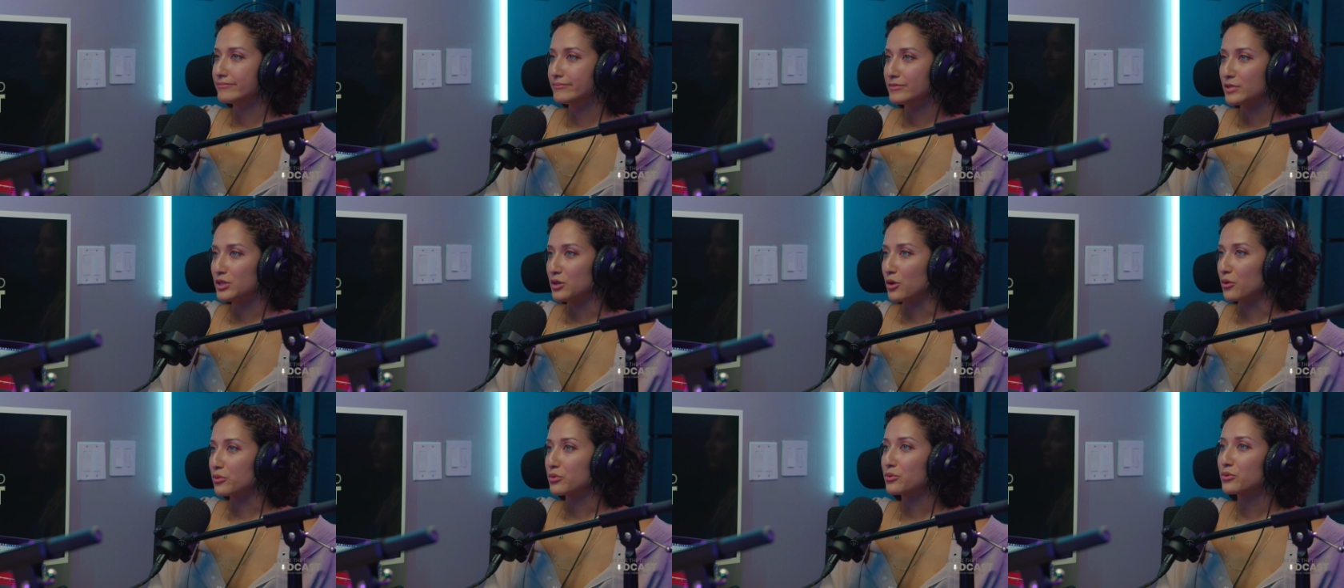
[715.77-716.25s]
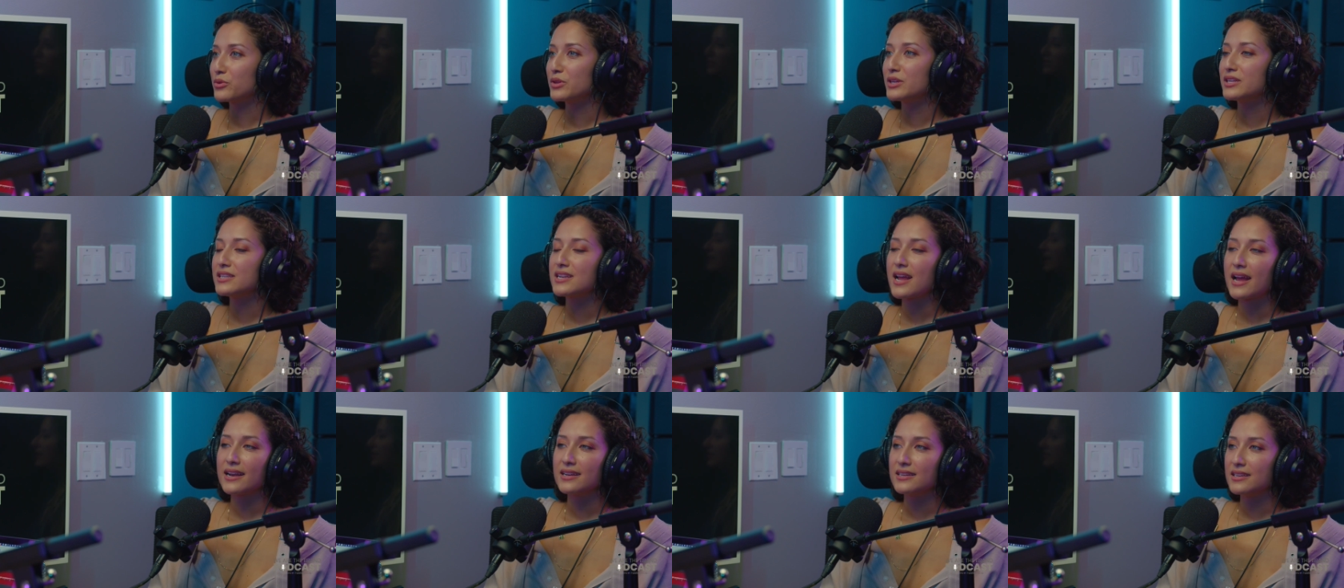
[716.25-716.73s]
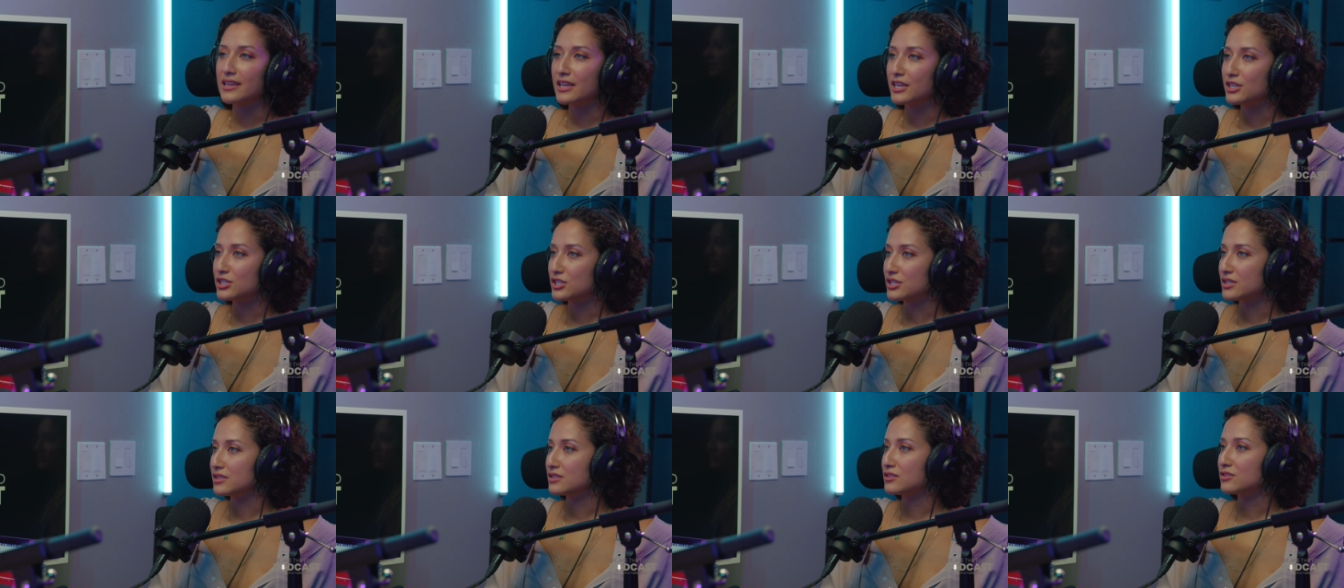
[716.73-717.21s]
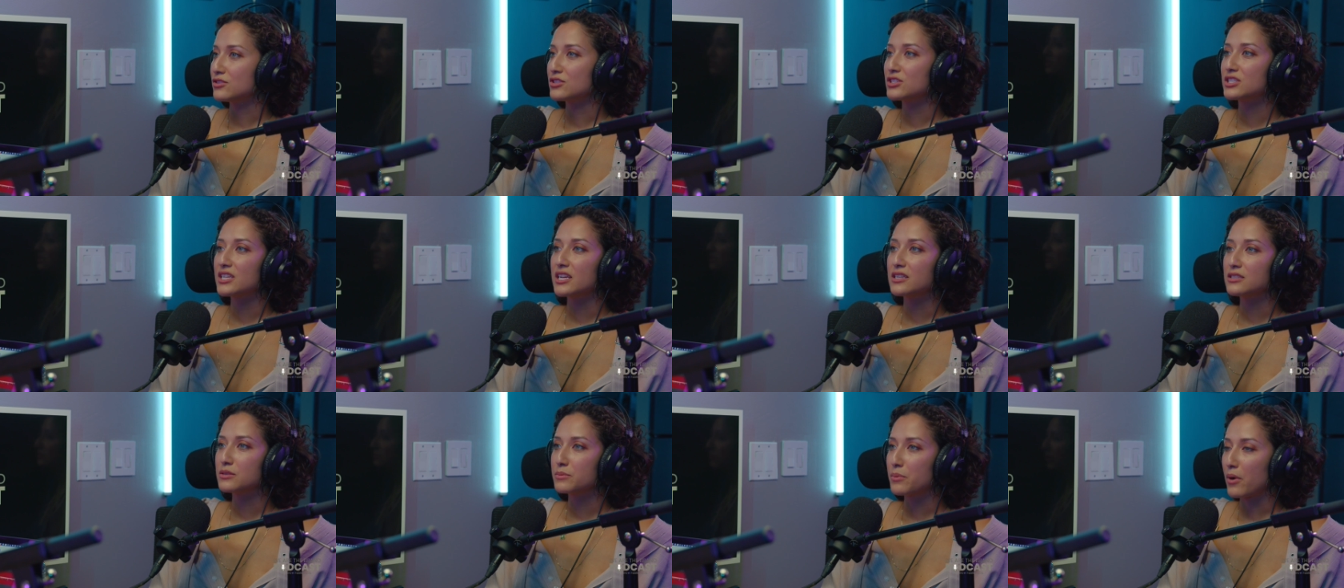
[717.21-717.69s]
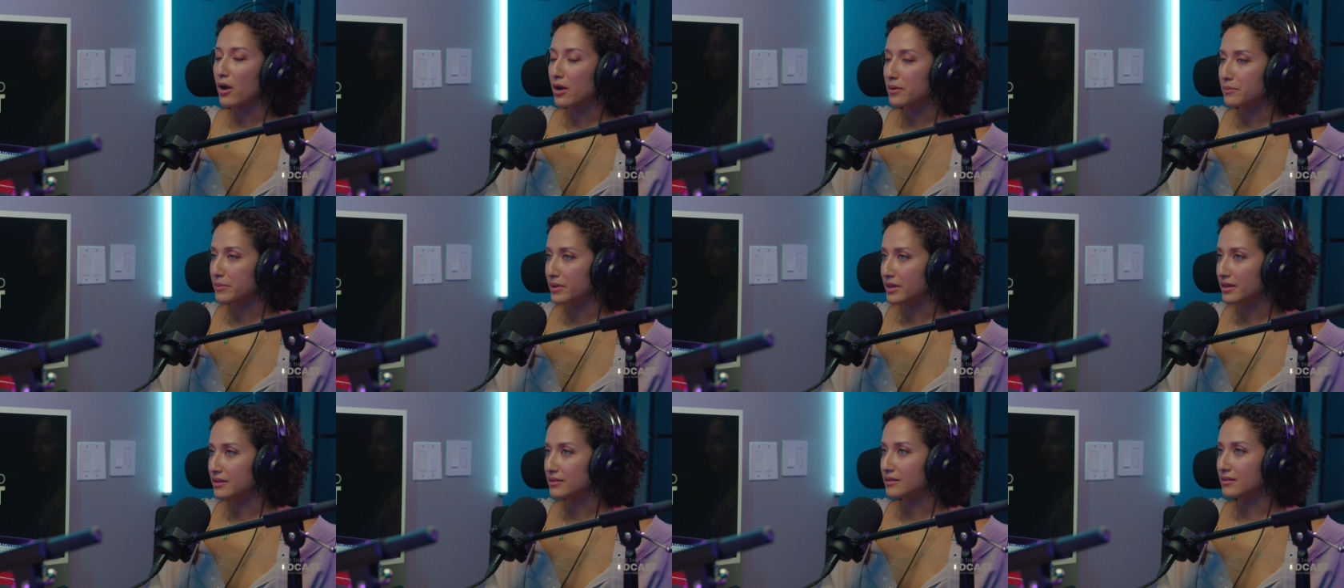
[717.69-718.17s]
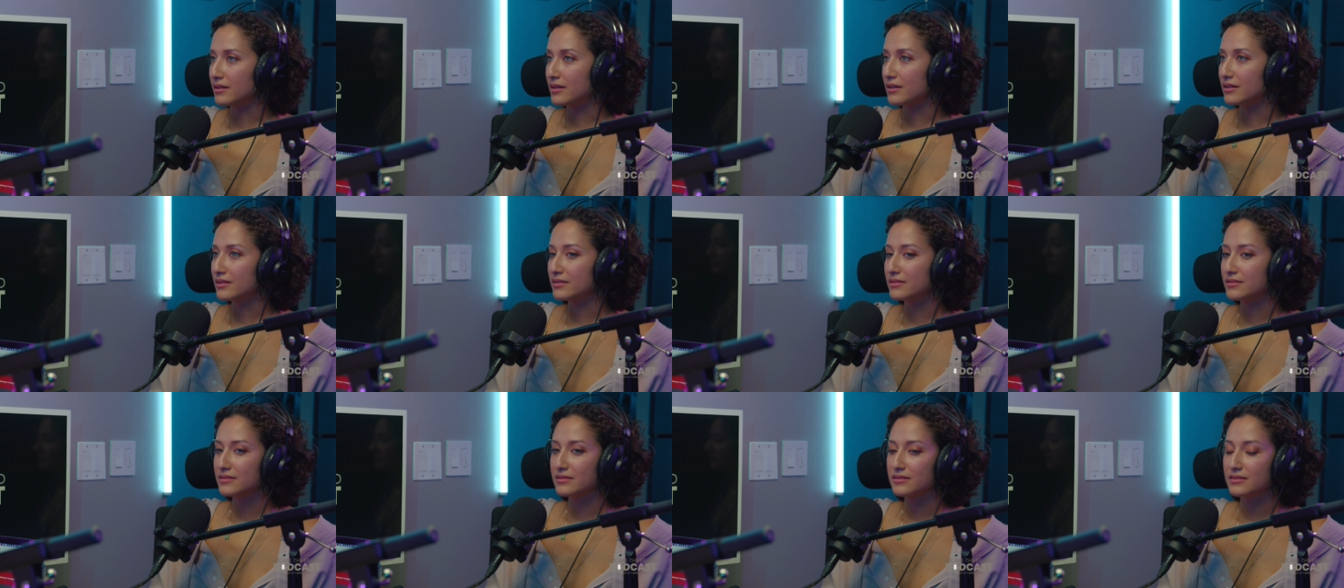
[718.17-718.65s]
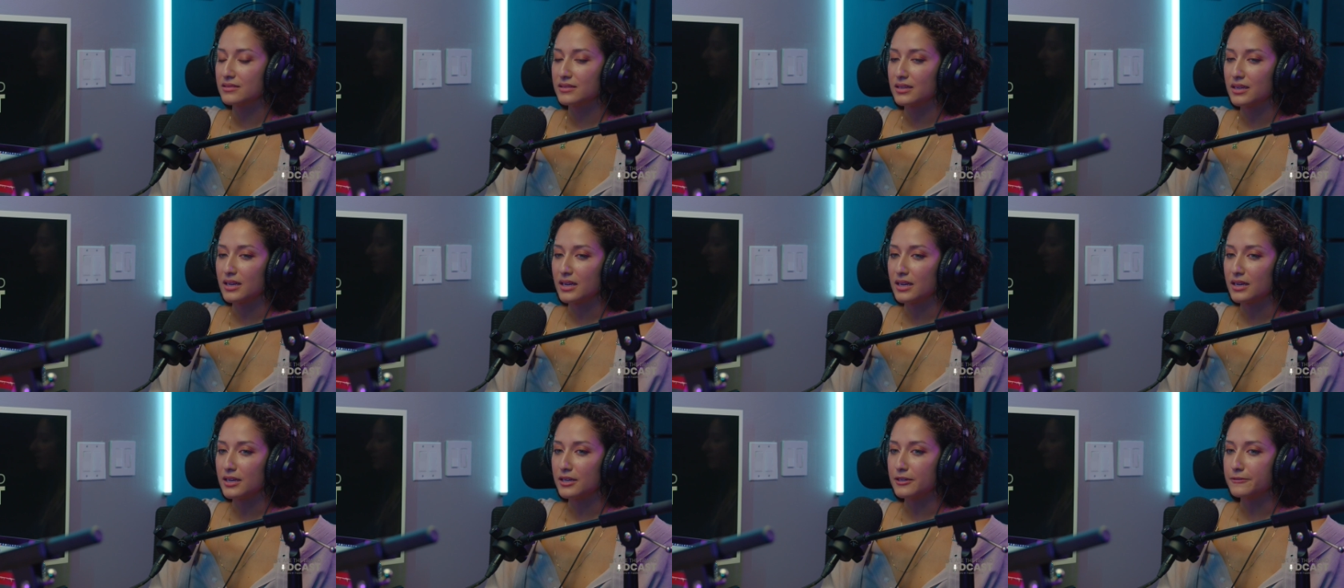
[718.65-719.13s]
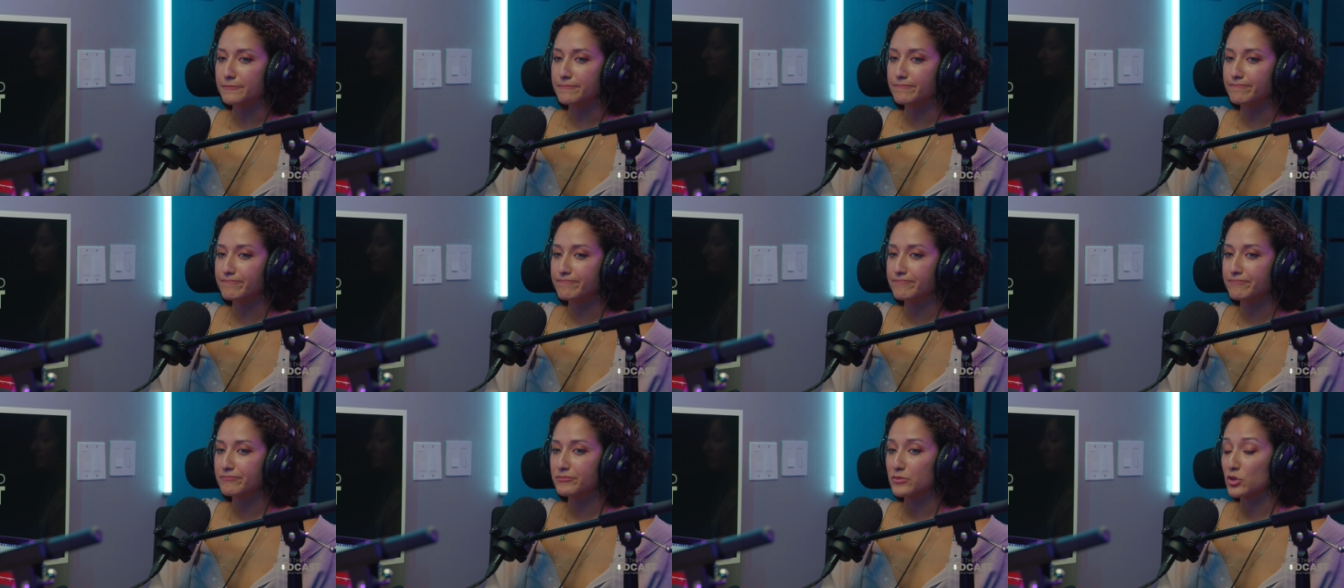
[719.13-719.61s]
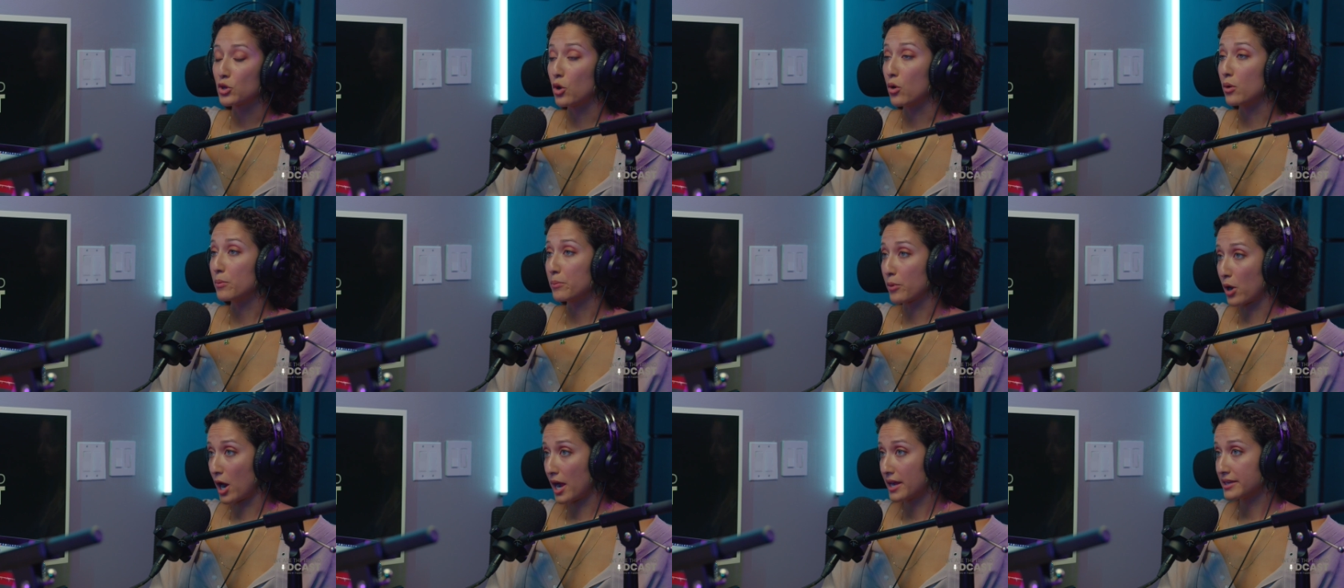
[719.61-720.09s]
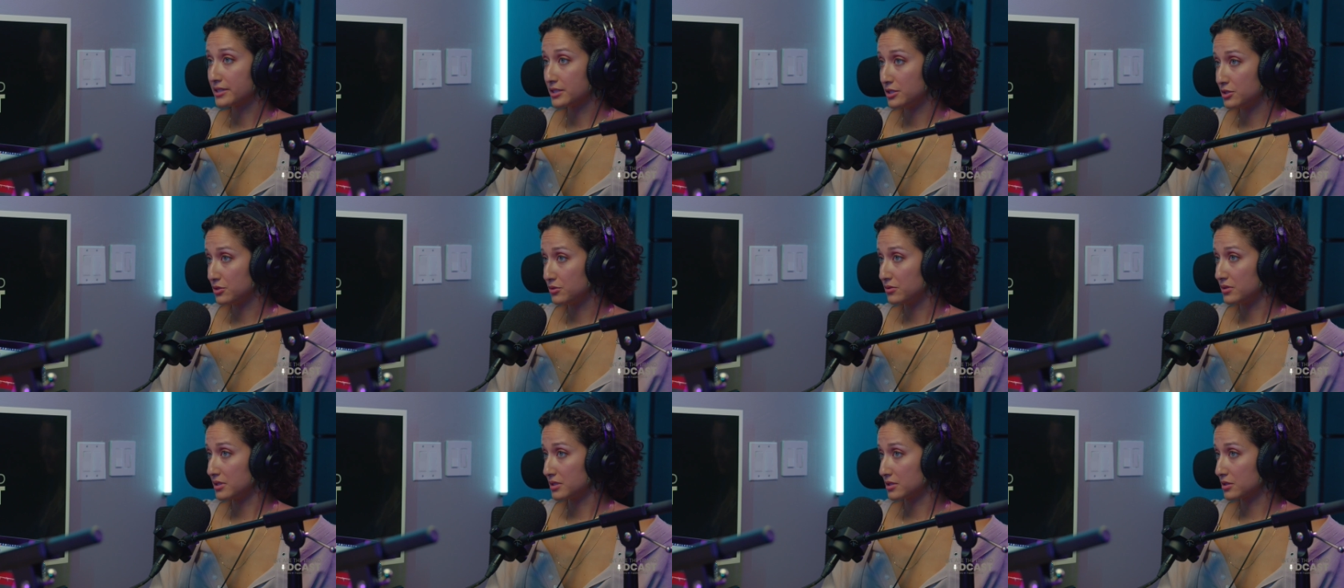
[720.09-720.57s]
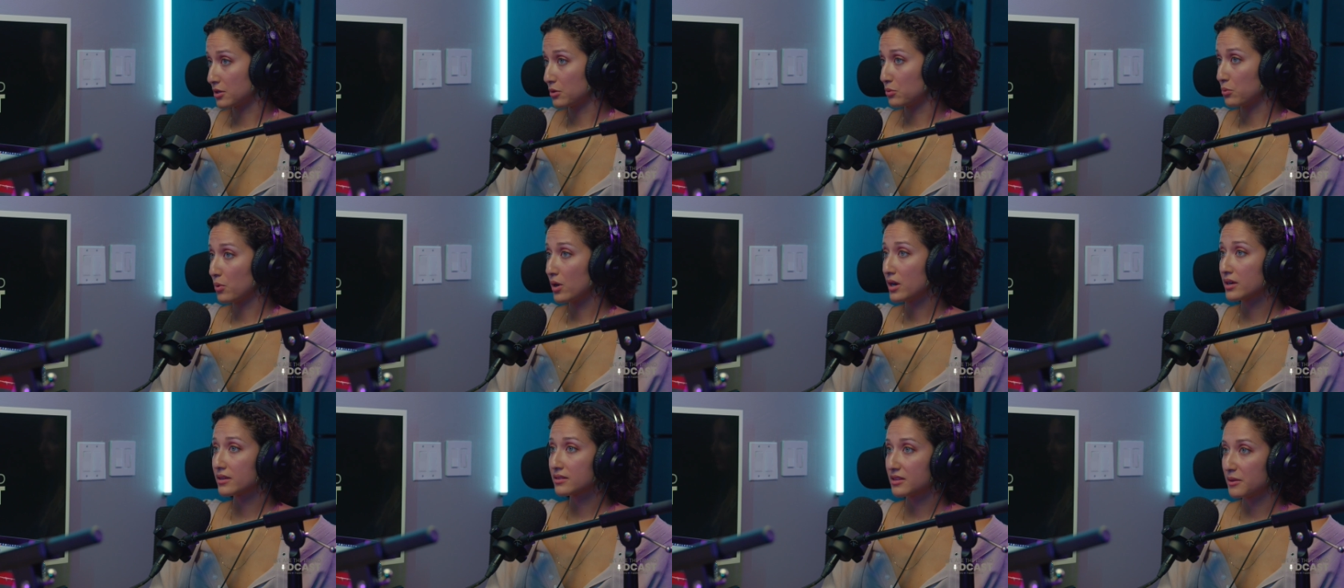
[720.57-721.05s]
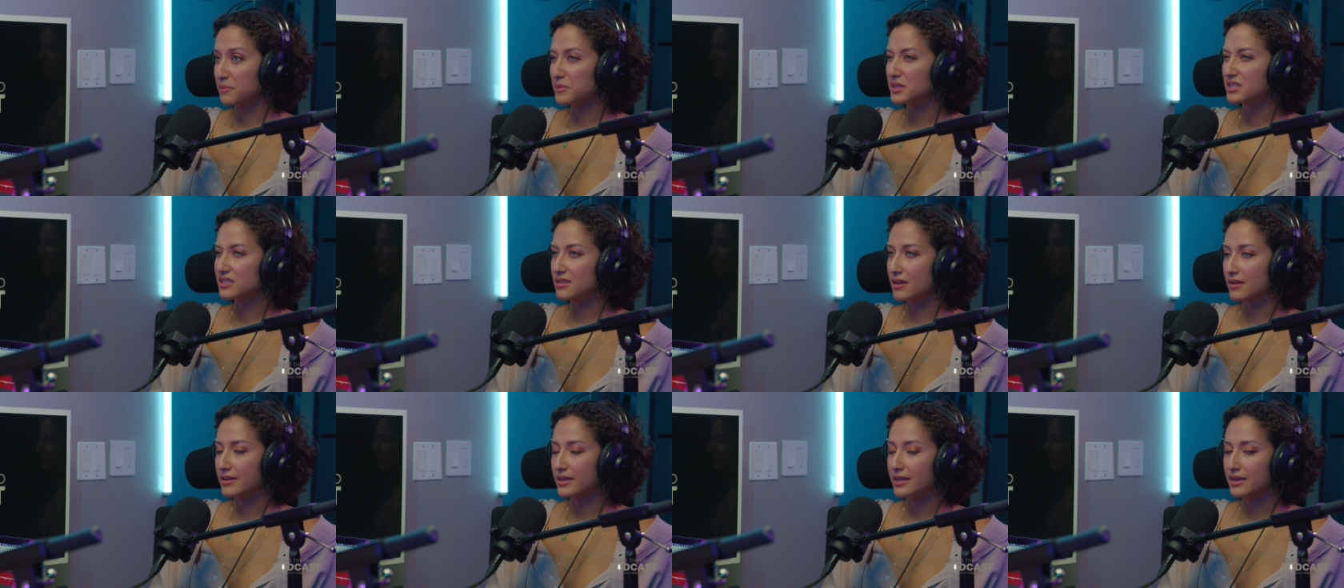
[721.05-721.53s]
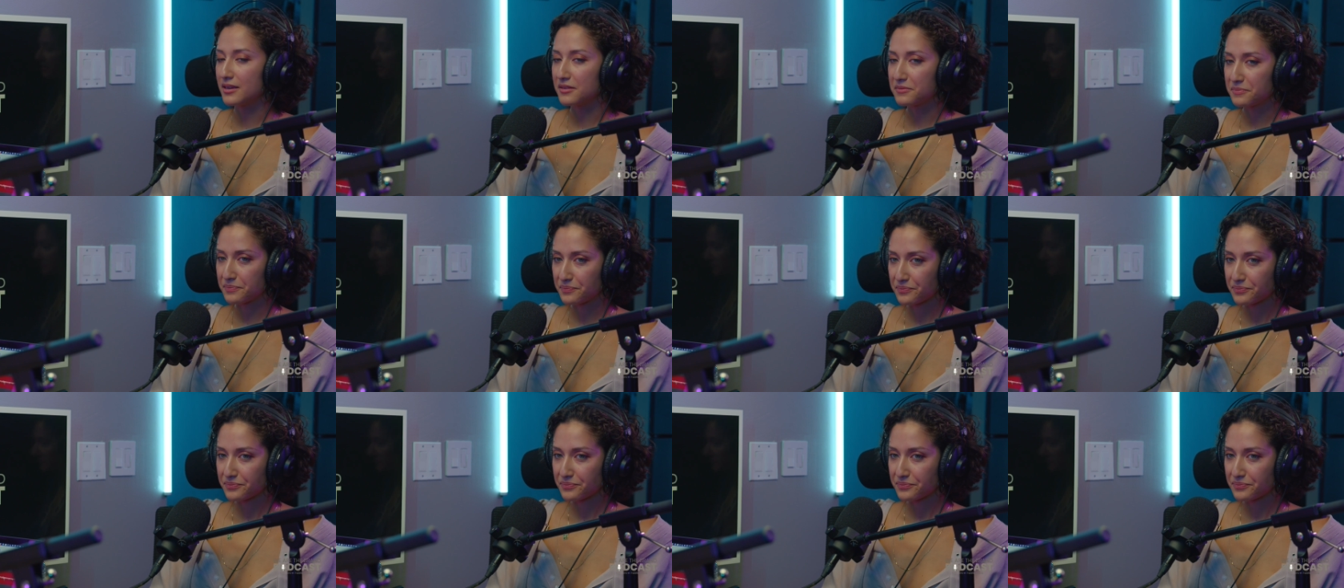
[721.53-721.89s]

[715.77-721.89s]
through the United Nations or State Department, or go abroad to do this good work? Let me start here.